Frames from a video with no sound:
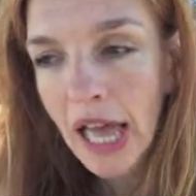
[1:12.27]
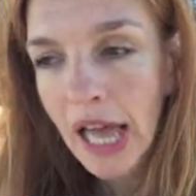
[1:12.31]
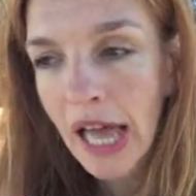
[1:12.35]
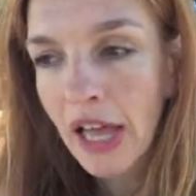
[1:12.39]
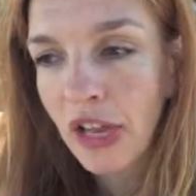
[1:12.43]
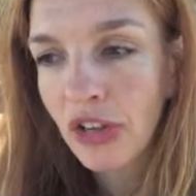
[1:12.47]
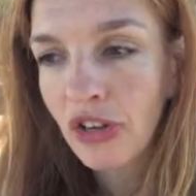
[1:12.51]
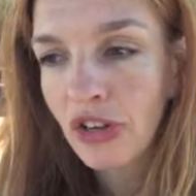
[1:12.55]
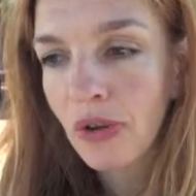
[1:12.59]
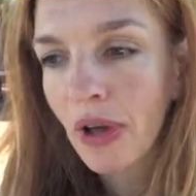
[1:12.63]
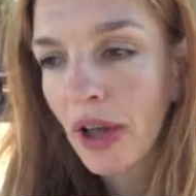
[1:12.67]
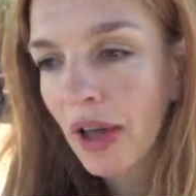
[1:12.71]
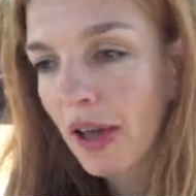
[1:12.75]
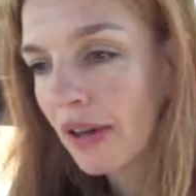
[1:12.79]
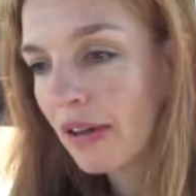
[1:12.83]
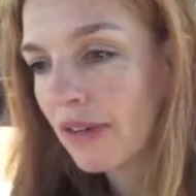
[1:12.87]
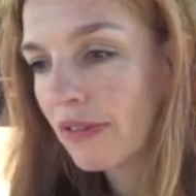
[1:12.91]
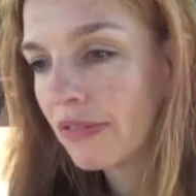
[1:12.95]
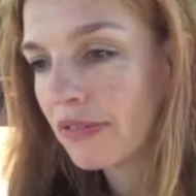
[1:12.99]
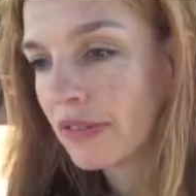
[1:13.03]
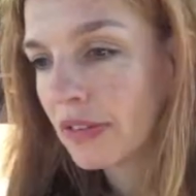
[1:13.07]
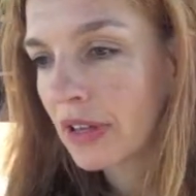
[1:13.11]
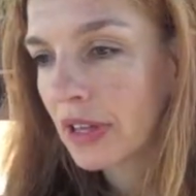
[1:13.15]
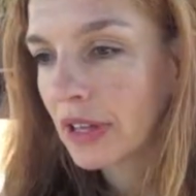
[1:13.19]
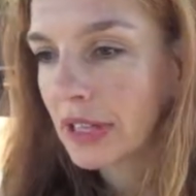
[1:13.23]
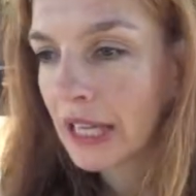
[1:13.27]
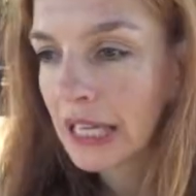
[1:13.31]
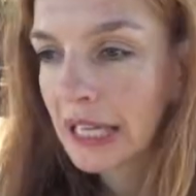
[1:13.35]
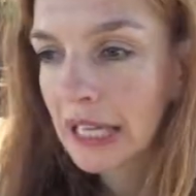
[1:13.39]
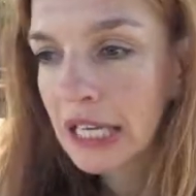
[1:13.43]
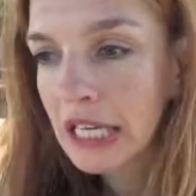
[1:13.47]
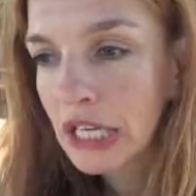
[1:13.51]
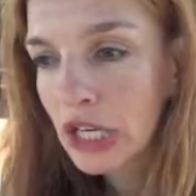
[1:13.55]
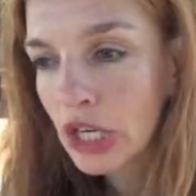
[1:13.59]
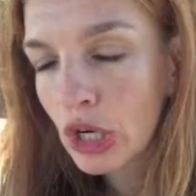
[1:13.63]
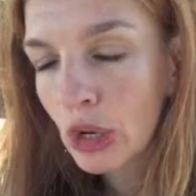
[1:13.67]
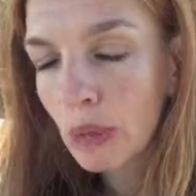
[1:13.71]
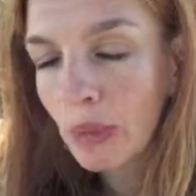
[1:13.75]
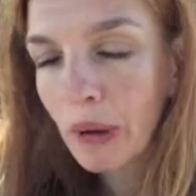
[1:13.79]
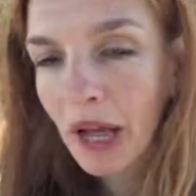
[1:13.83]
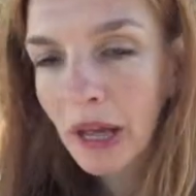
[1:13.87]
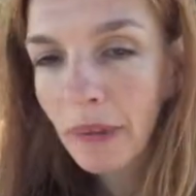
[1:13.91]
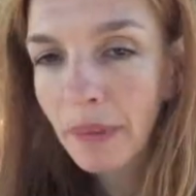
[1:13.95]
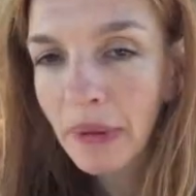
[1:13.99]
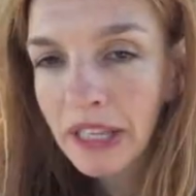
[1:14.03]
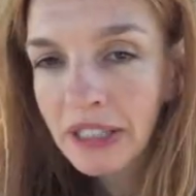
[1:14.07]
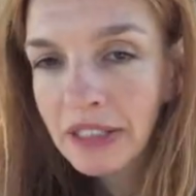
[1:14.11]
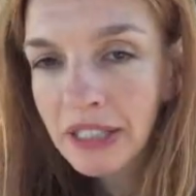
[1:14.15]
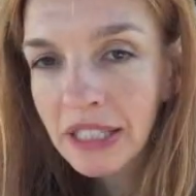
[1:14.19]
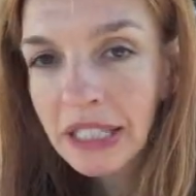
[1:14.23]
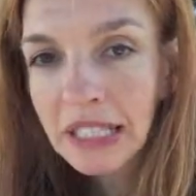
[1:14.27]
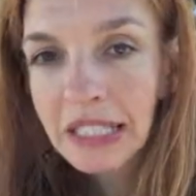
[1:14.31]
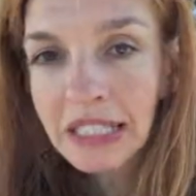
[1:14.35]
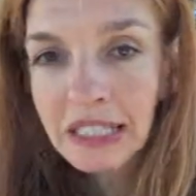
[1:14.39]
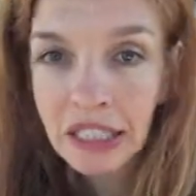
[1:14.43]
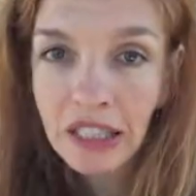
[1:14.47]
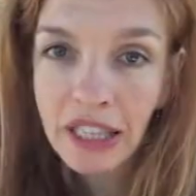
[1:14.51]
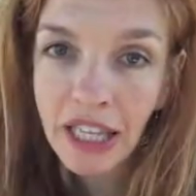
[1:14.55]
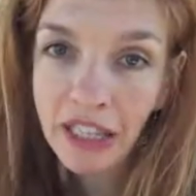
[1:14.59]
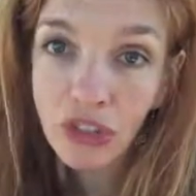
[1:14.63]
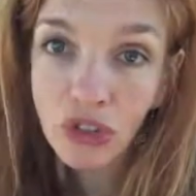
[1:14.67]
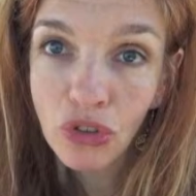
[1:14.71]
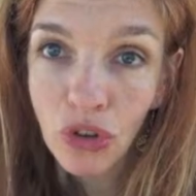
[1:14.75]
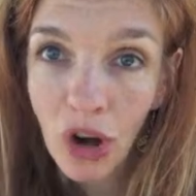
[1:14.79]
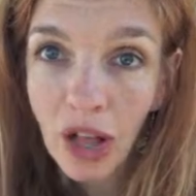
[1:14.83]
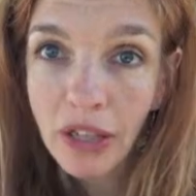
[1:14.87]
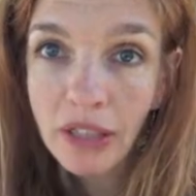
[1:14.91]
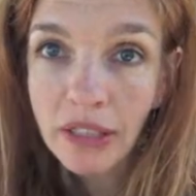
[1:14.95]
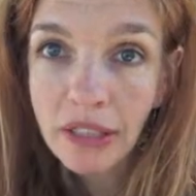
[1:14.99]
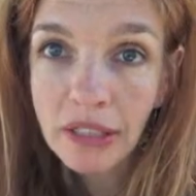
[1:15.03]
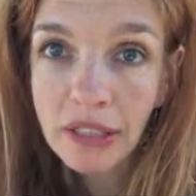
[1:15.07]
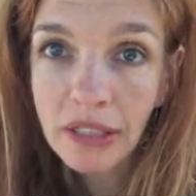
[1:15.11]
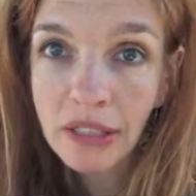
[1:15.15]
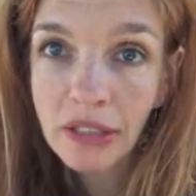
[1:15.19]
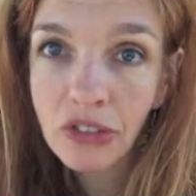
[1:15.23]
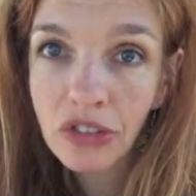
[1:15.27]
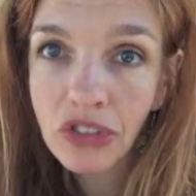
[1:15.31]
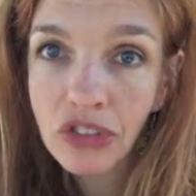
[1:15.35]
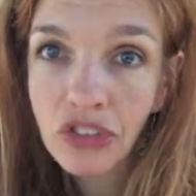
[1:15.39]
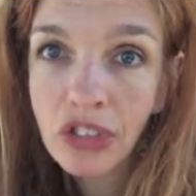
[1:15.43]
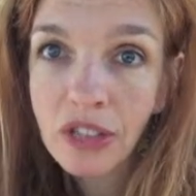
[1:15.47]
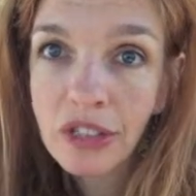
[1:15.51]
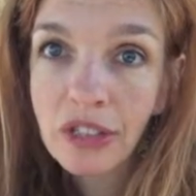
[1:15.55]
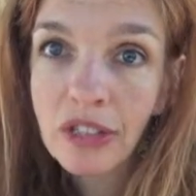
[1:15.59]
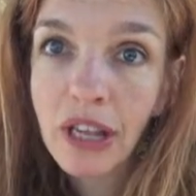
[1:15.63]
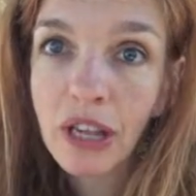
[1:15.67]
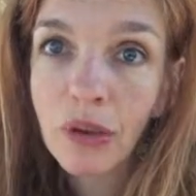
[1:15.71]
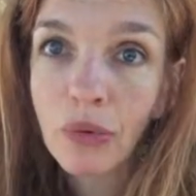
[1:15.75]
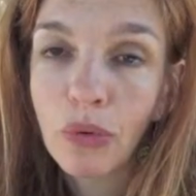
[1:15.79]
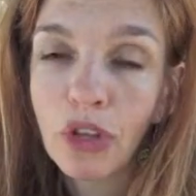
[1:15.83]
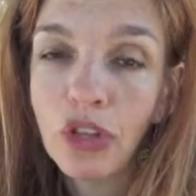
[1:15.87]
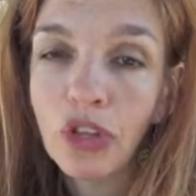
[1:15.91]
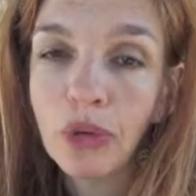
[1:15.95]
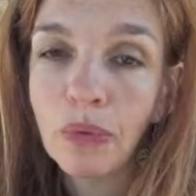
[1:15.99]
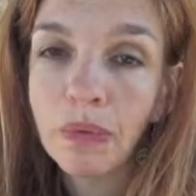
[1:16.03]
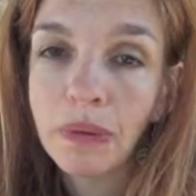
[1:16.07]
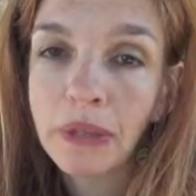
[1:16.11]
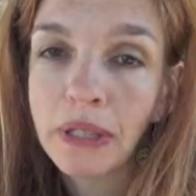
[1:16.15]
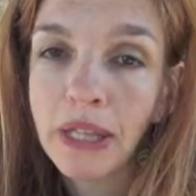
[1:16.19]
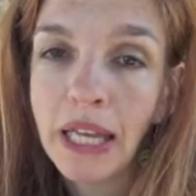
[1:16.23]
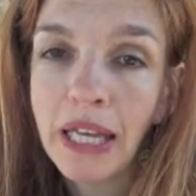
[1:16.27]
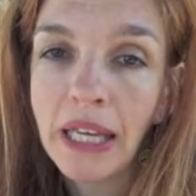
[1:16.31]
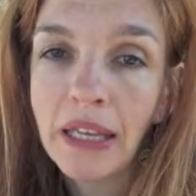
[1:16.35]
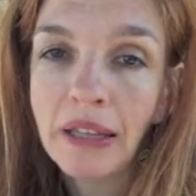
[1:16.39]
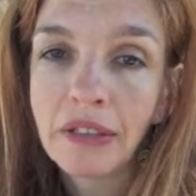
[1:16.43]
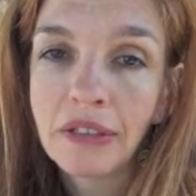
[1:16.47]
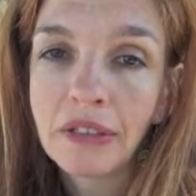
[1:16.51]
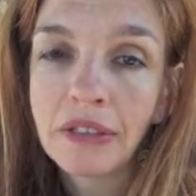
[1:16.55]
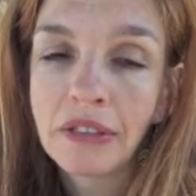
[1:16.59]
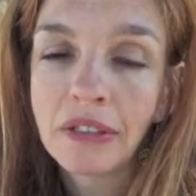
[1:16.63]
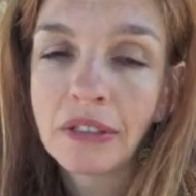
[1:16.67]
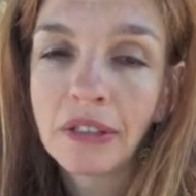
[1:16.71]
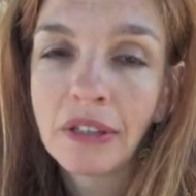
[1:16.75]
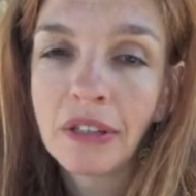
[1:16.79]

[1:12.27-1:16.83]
and you have like a nearby, basically it's electrolysis, just like when you plate